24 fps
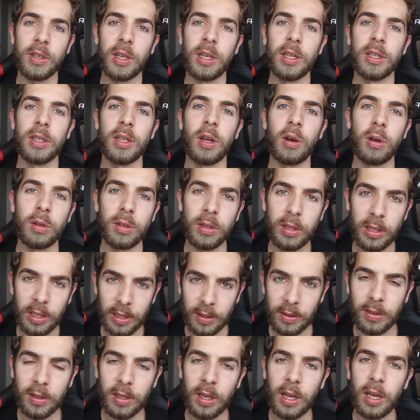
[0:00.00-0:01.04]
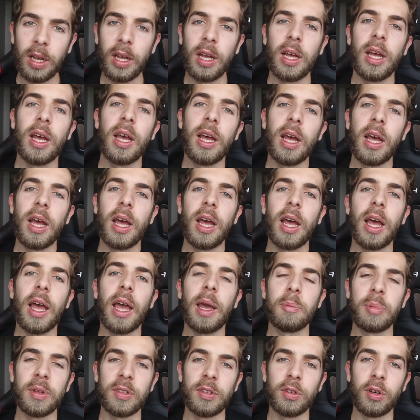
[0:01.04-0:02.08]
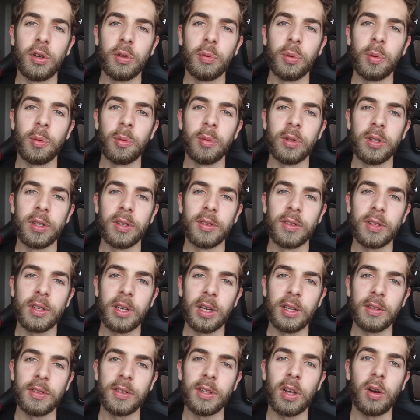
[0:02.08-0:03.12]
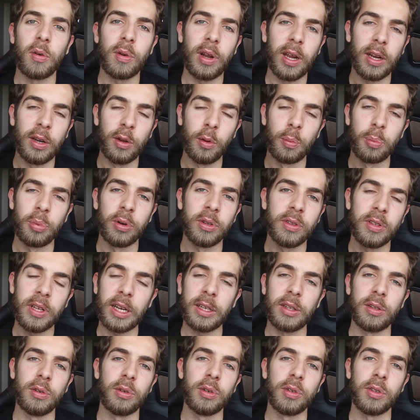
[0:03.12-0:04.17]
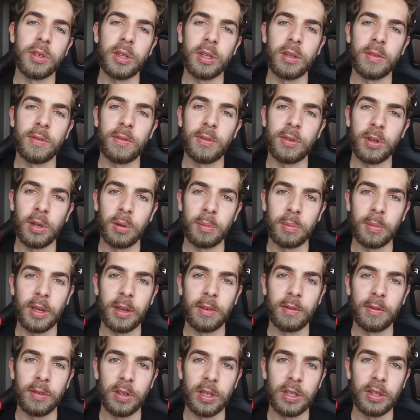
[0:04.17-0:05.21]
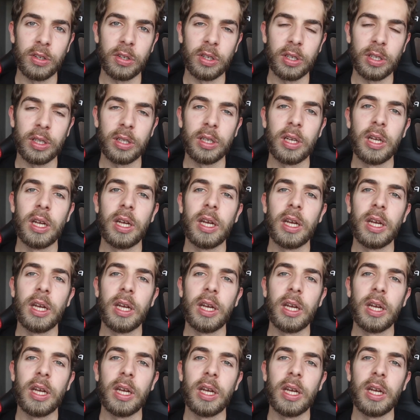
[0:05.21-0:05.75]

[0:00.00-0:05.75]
And on this episode, we will discuss how can you protect yourself from inflation.